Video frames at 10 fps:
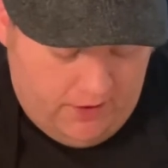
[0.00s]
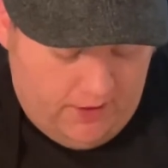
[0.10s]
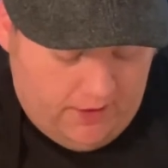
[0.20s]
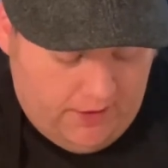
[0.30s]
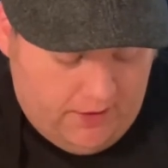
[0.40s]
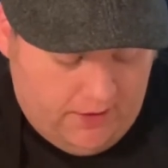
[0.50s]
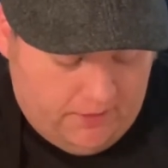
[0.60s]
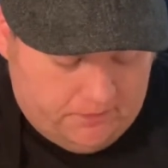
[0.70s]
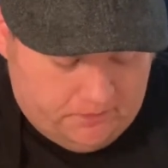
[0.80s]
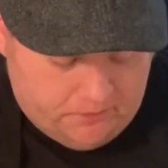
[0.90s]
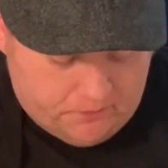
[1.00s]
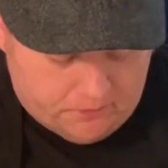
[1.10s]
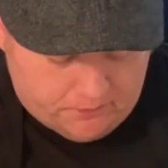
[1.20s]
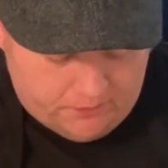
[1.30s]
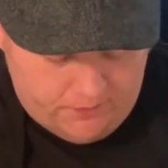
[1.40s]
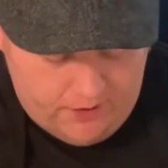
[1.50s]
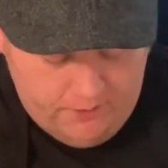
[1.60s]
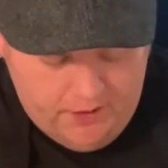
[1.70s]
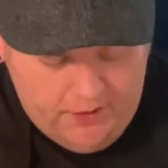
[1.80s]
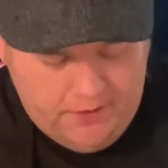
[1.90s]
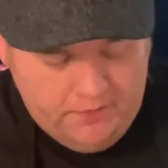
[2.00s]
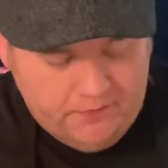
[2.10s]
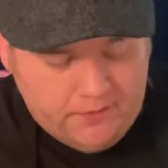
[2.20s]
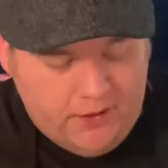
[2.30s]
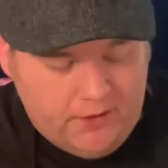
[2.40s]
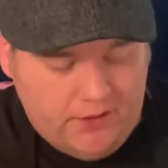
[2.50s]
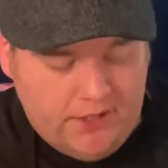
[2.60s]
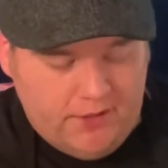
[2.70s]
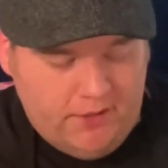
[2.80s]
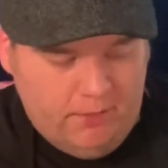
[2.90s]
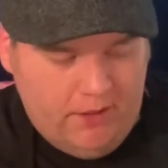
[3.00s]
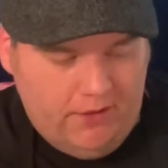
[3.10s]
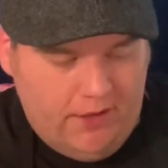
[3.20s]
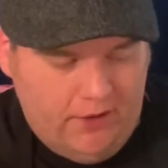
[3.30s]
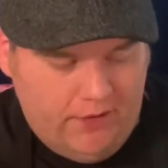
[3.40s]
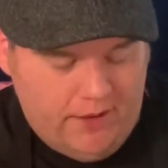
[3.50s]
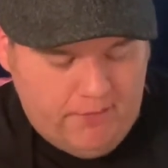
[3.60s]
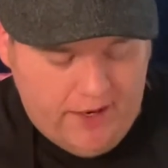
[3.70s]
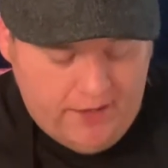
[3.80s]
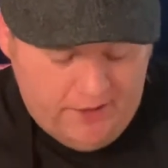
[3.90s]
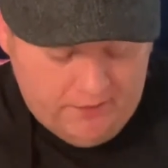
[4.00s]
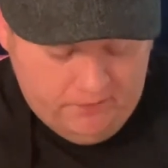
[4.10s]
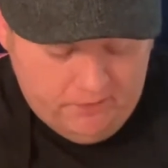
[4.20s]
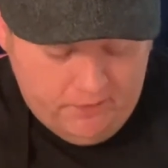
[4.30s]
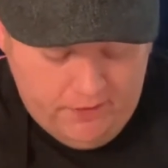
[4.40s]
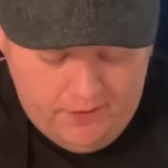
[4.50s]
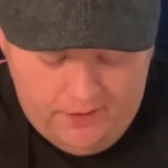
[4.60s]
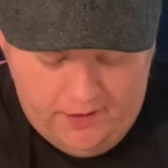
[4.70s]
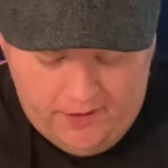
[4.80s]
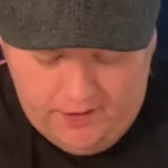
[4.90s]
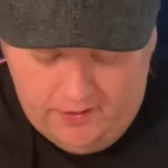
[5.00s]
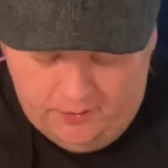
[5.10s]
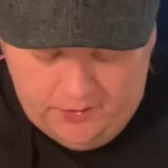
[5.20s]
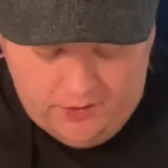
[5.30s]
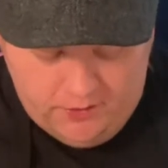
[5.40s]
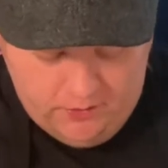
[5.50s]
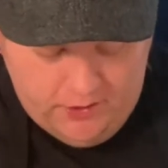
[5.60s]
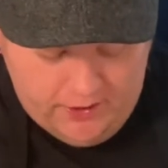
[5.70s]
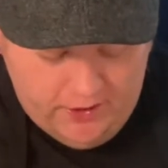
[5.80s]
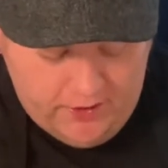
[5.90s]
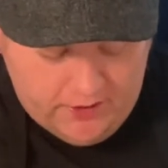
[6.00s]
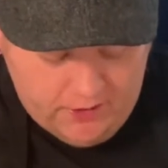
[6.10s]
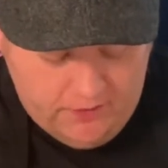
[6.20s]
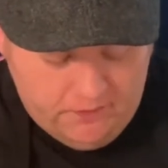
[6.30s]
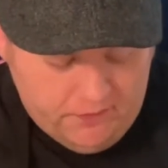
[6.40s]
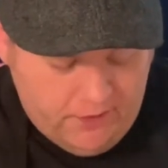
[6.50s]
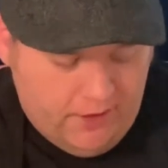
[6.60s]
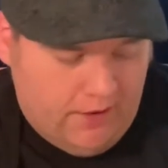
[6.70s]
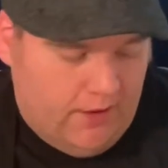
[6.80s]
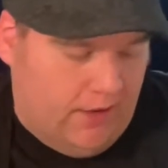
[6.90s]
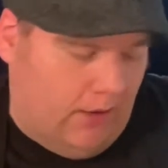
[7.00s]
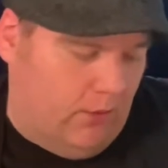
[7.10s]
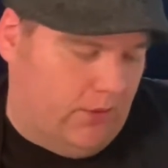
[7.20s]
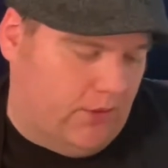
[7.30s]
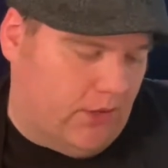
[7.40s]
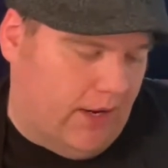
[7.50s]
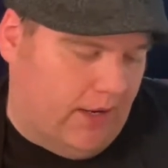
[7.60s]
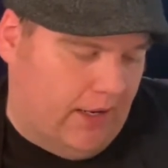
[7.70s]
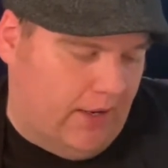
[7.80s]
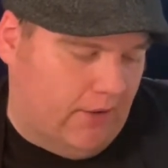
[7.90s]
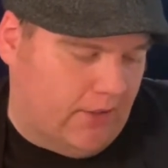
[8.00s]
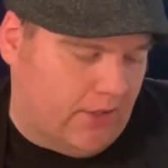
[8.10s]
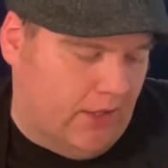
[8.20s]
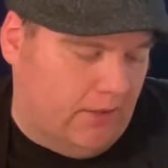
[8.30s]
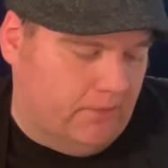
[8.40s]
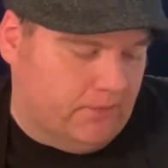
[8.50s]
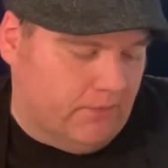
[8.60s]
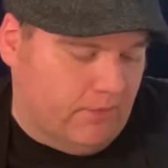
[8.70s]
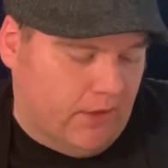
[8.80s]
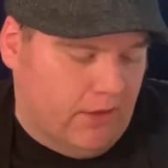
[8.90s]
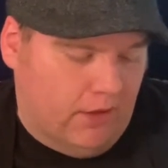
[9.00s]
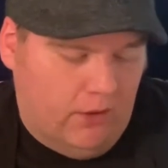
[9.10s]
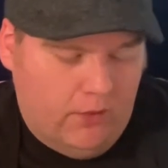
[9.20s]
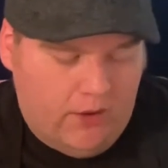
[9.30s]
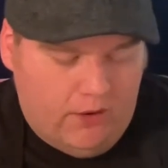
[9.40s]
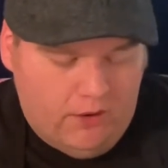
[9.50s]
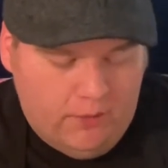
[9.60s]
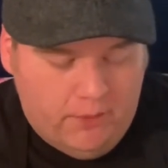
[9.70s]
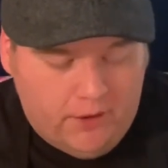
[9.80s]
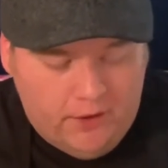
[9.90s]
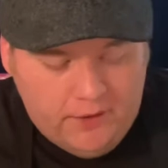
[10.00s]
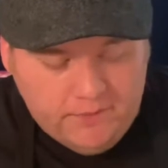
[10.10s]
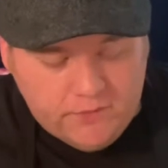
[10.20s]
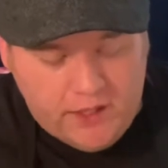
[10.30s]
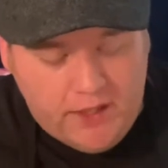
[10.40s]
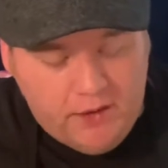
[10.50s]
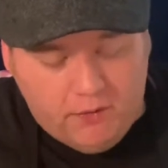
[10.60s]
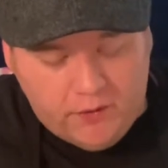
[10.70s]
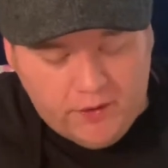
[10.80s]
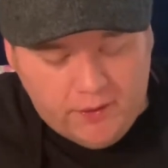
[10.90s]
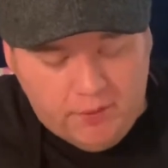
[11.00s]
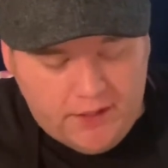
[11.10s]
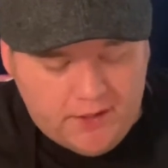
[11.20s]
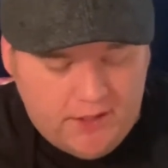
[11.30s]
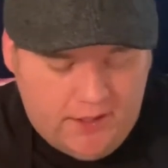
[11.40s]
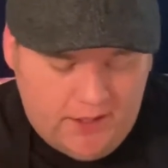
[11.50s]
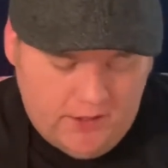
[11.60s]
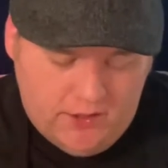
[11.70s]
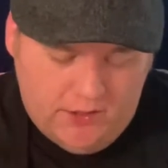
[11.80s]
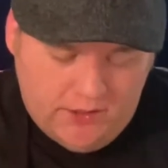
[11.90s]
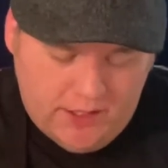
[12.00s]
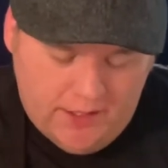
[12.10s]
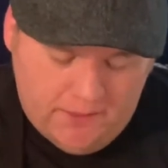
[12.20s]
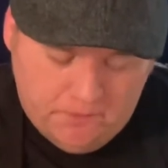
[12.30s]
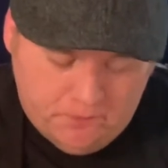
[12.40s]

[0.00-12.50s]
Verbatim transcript: And uh, my other sister and brother and all. they made it. And it was really good, so I want to try it out. It's a low carb or keto friendly pizza, I guess you could say.